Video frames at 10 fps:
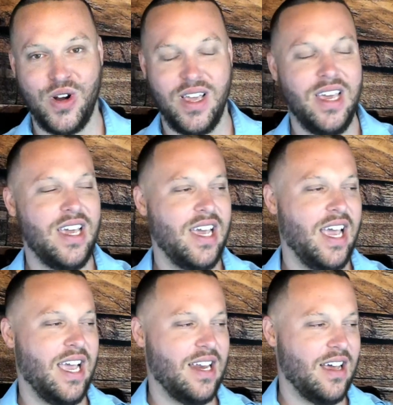and
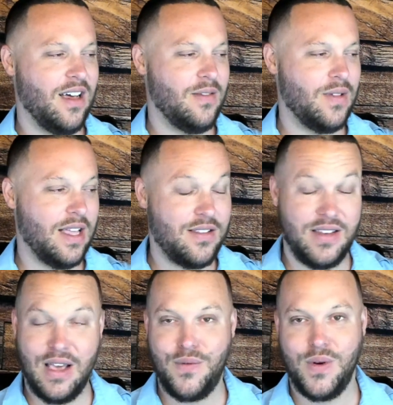uh, that's
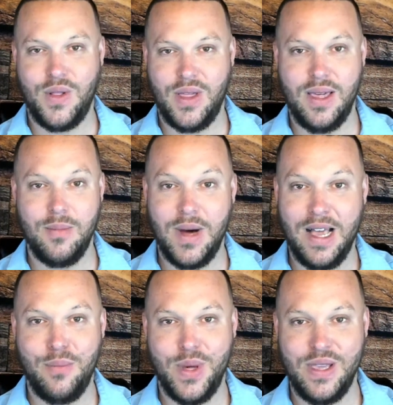definitely in my
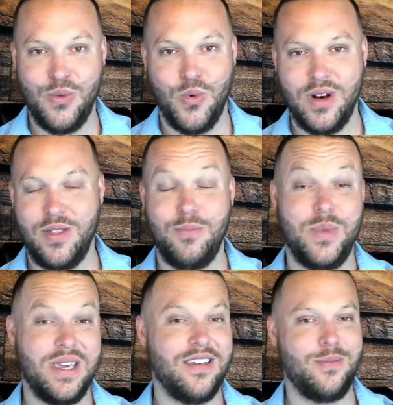opinion one of the biggest
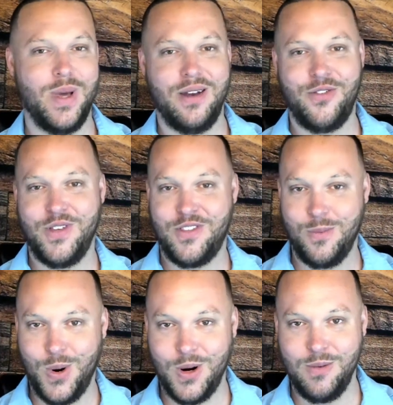benefits of party
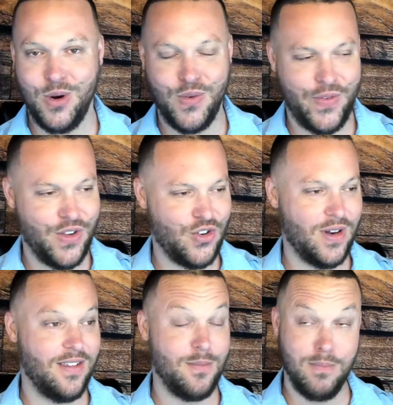boat fishing is
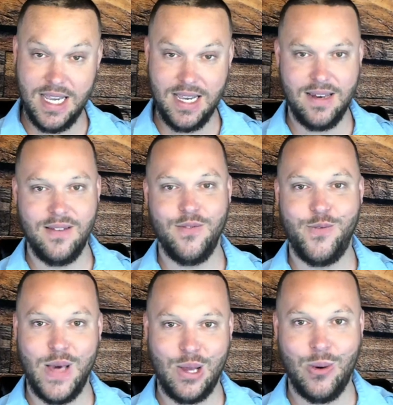meeting fellow
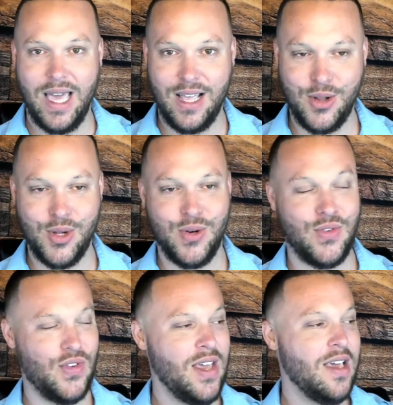anglers
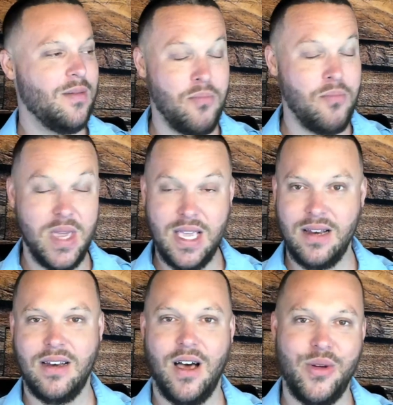meeting
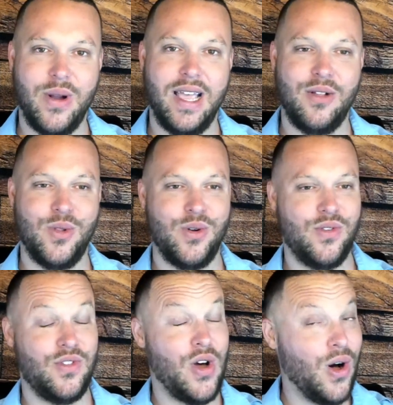other anglers
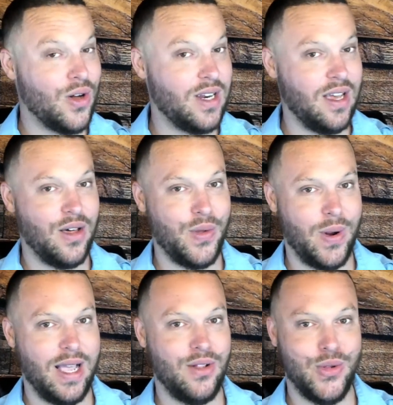talking to other
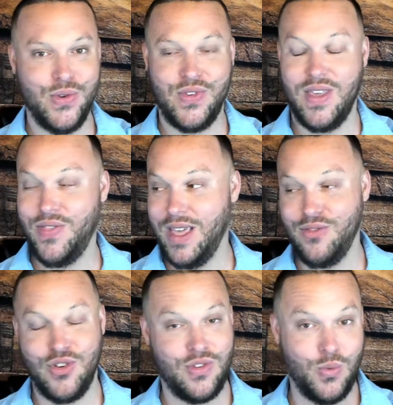anglers and then
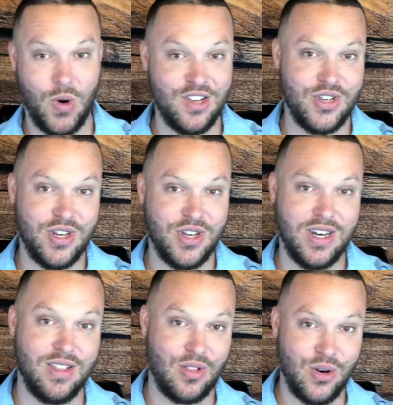just watching and
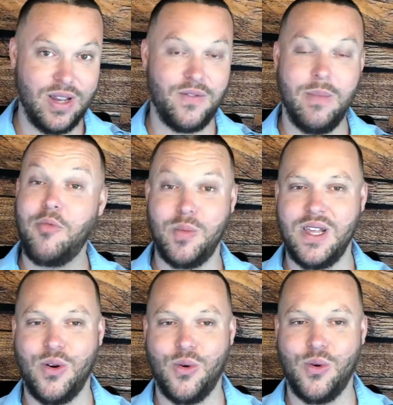learning from everybody
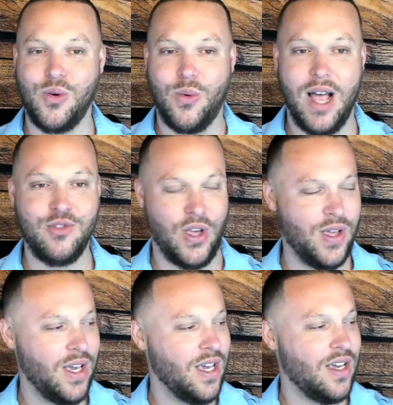around you
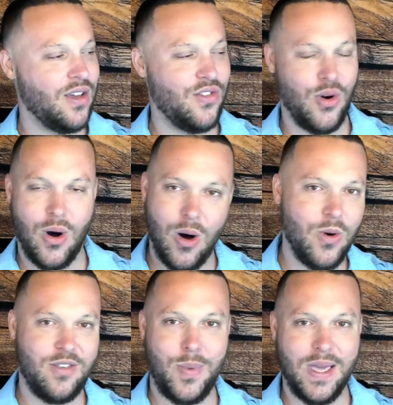because you're always
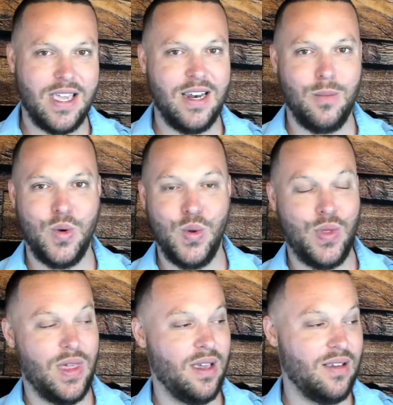picking up new
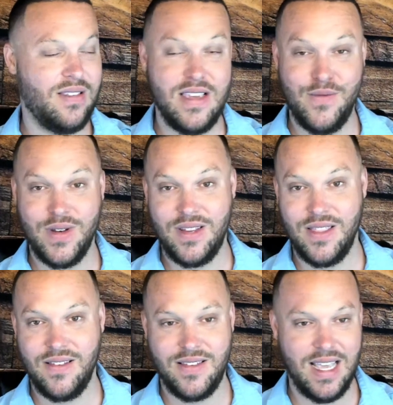things even to to this
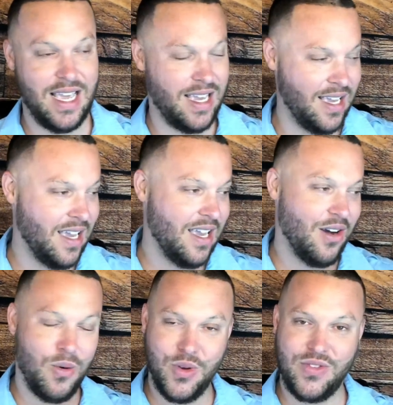day,
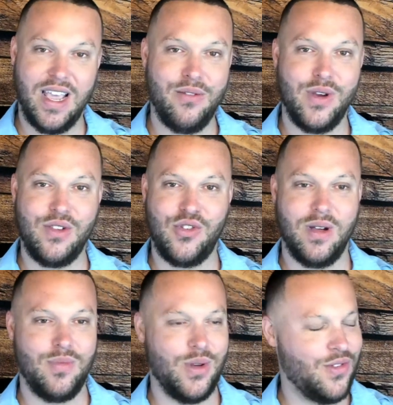almost every
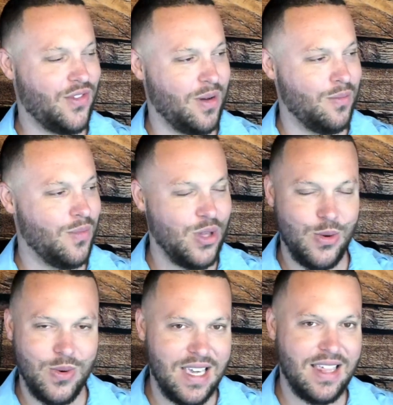trip, there's some
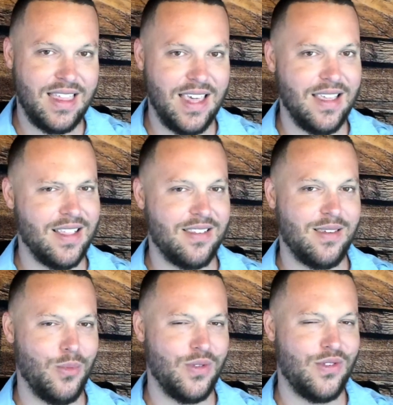unique thing that
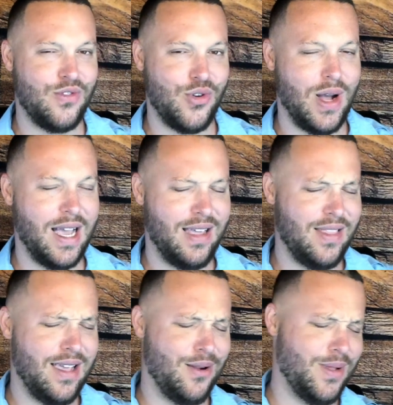someone's trying
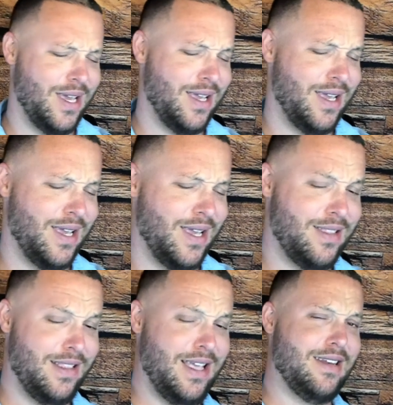that you're like, that
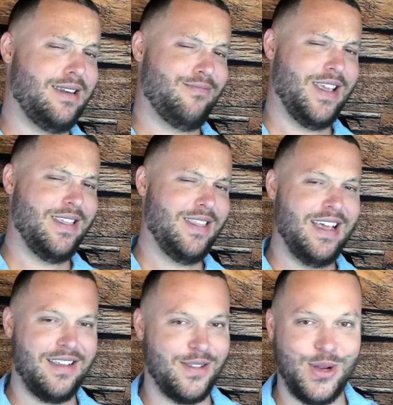that doesn't
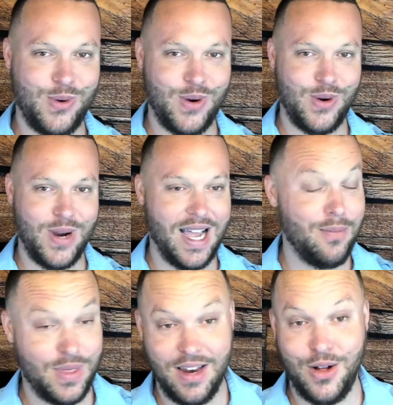look right, but then
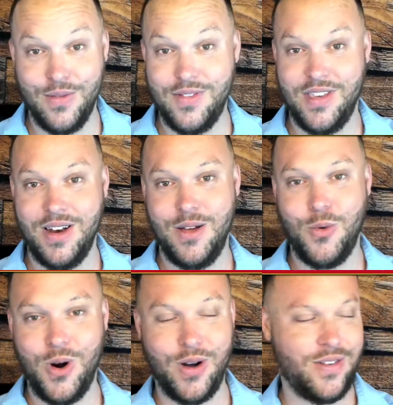all of a sudden it
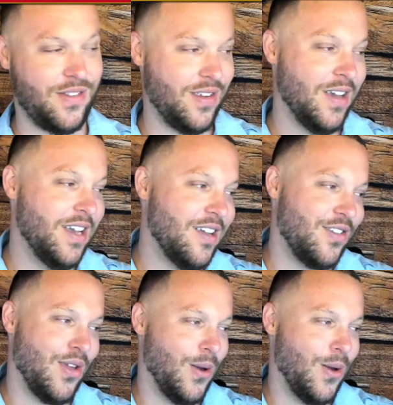works. So